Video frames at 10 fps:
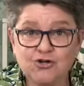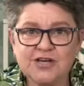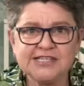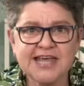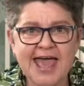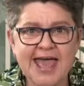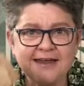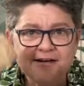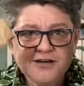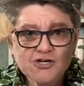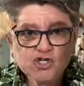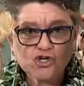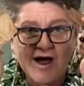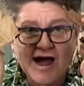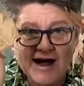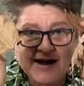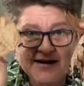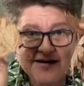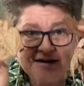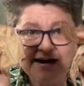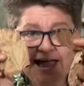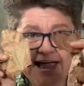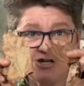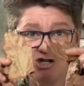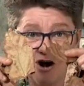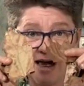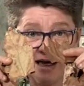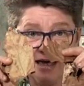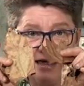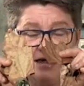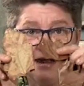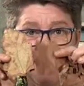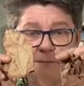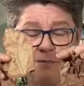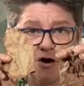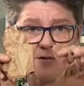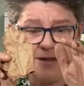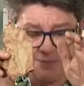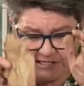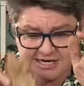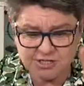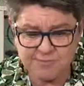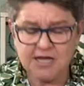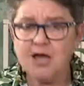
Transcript: is add dry, add dry. Now, a lot of people say to me,